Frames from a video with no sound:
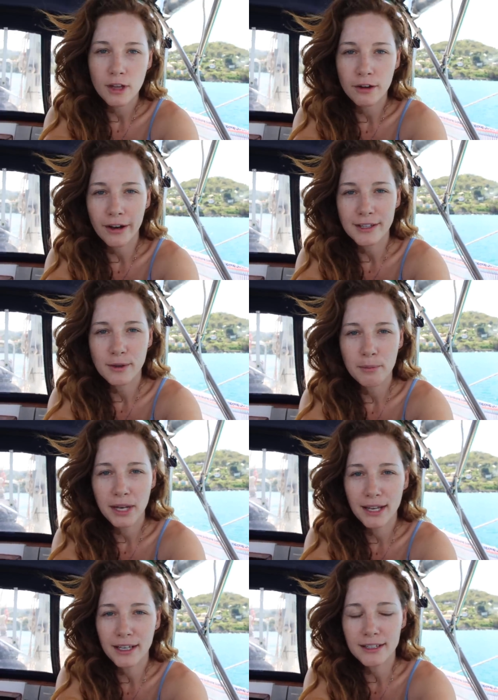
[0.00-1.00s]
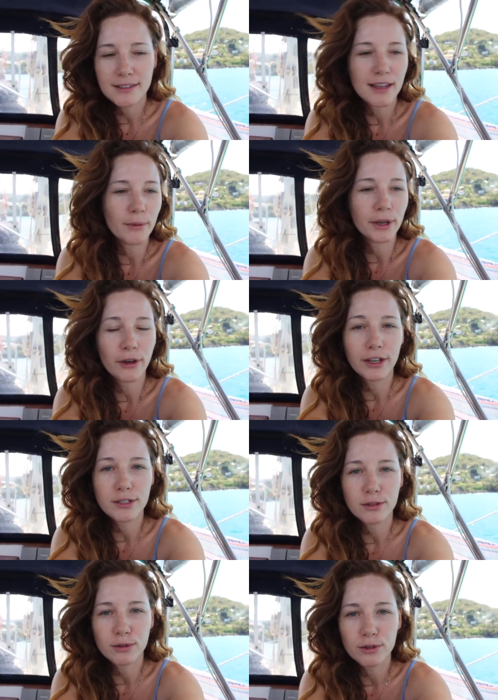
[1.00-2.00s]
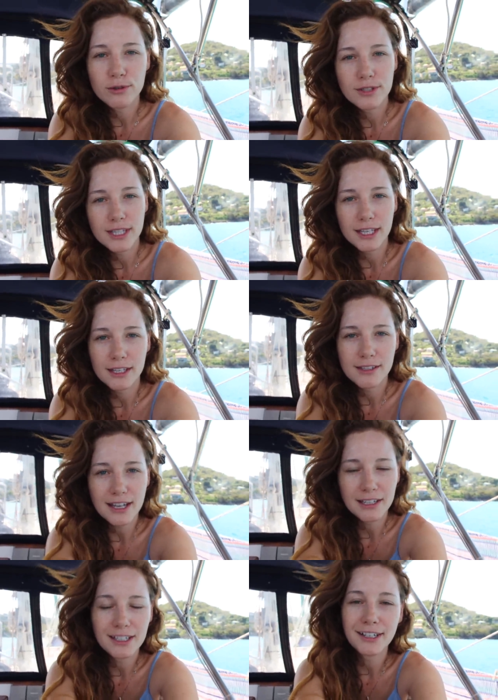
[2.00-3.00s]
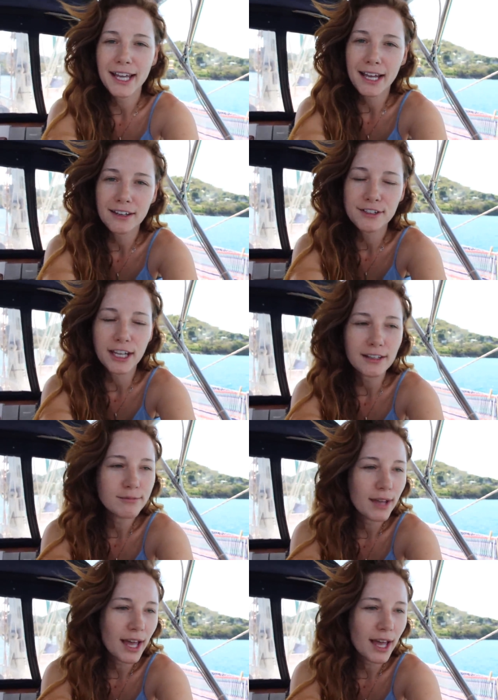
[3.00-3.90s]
All right. So our plan is that we're going to use the secondary anchor chain